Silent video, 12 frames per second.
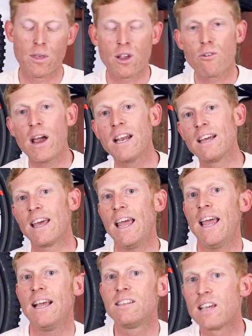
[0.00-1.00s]
the Gradient
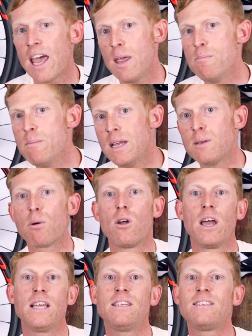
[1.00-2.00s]
is a
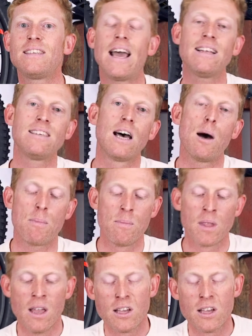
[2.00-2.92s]
mid-price setup,